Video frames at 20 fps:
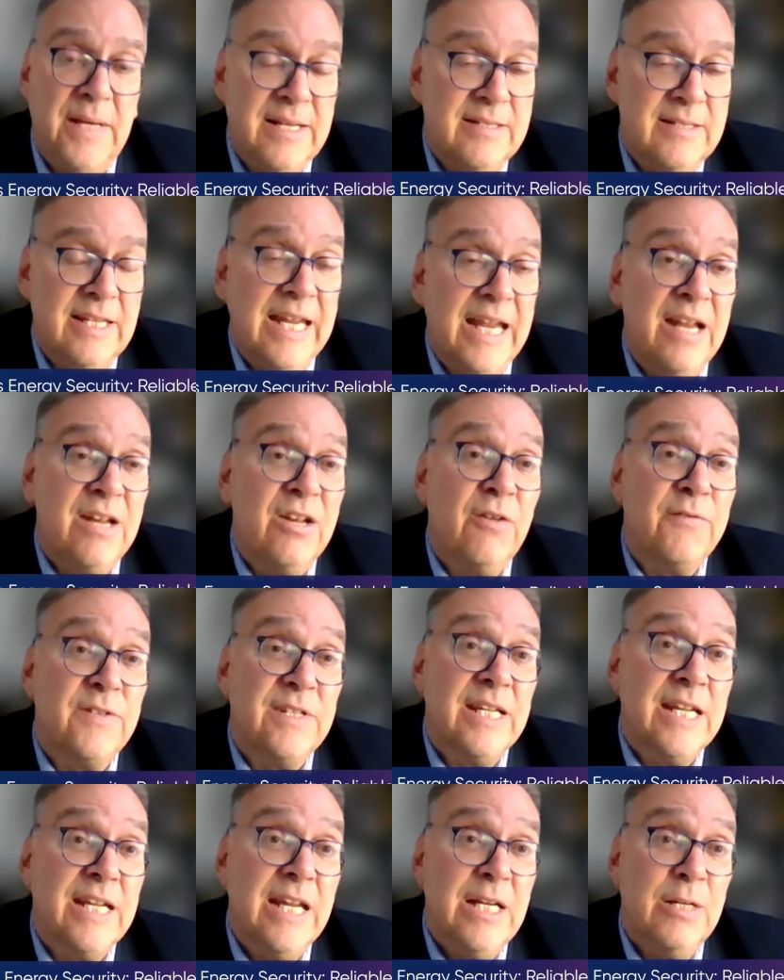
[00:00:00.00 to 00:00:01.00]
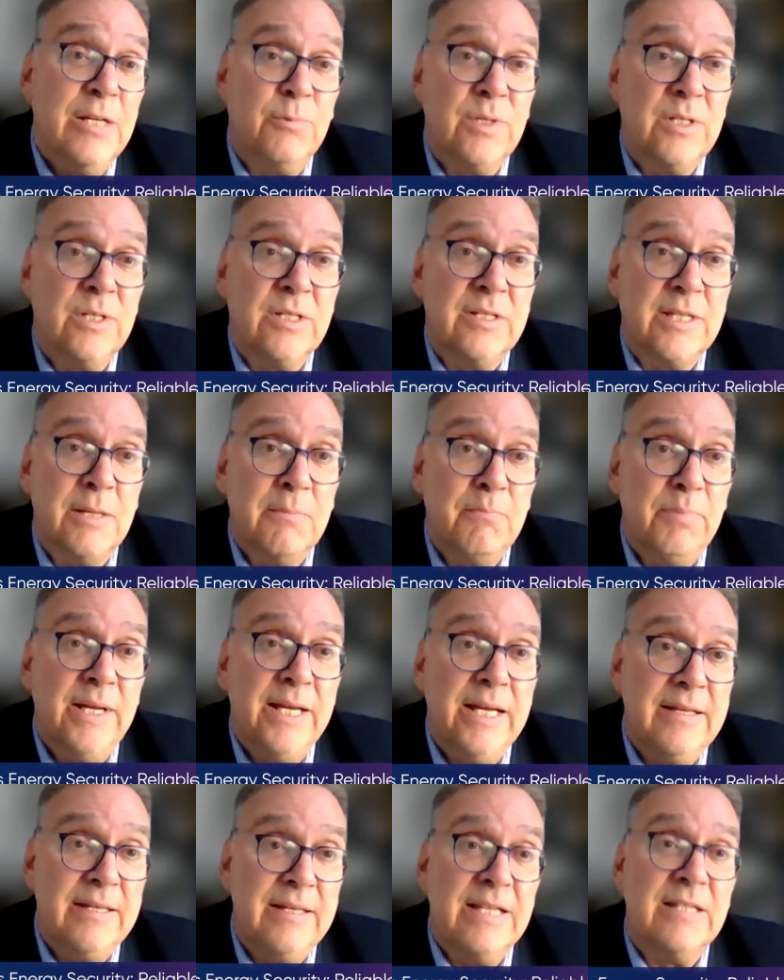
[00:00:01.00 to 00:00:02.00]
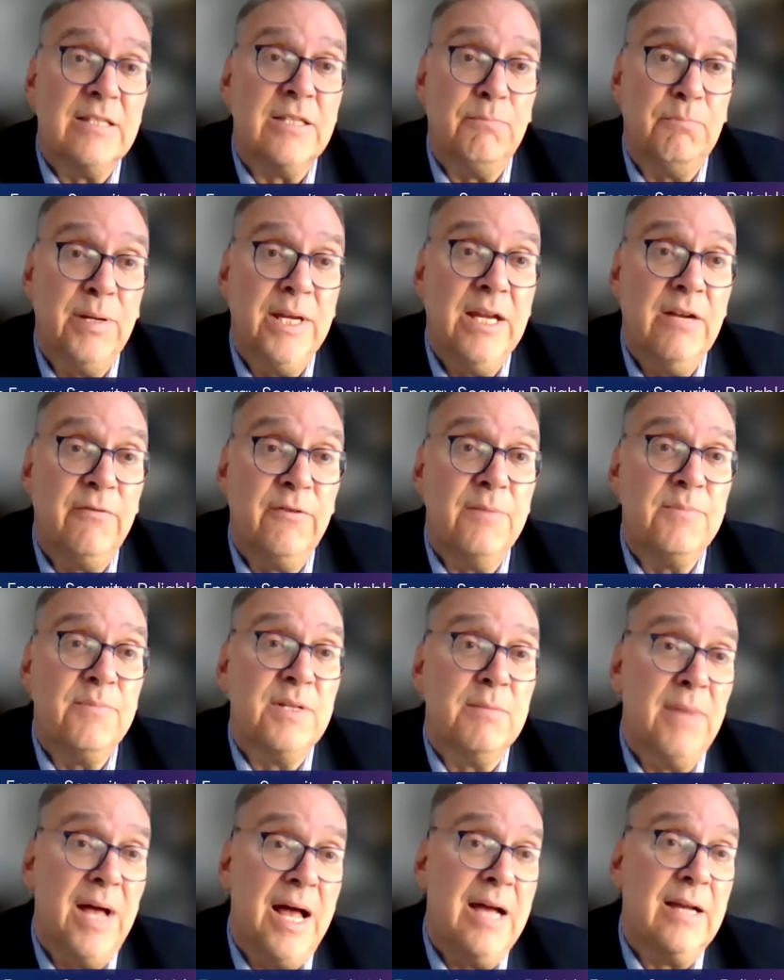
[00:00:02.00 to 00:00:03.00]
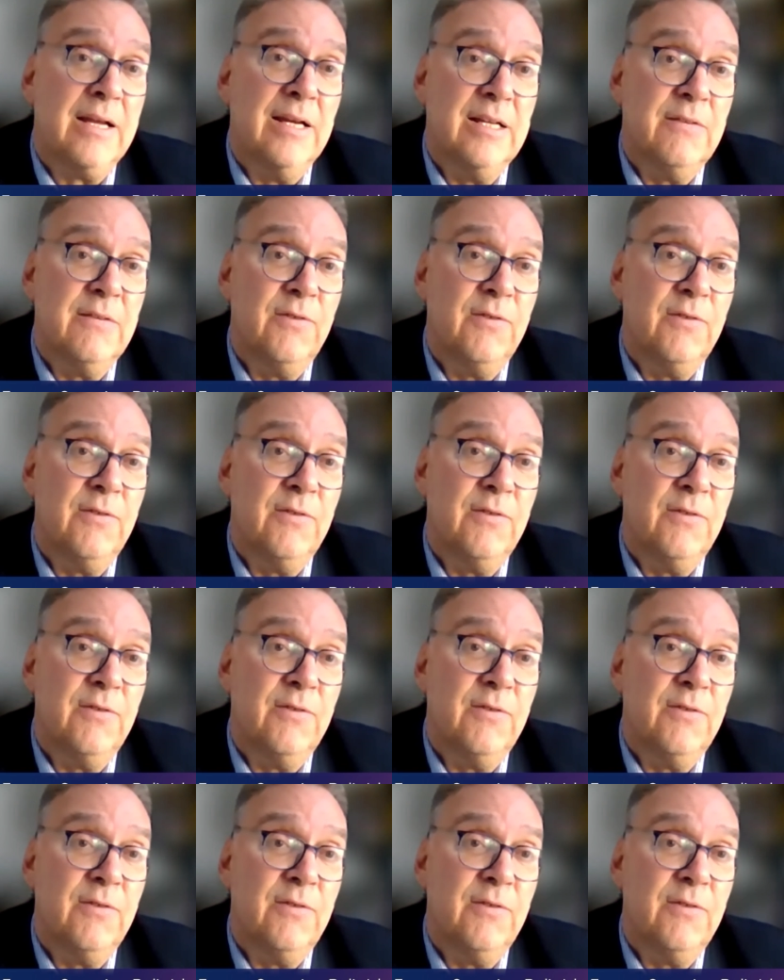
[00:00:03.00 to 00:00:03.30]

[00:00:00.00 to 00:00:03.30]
at the end of the year, would simply disappear from the market,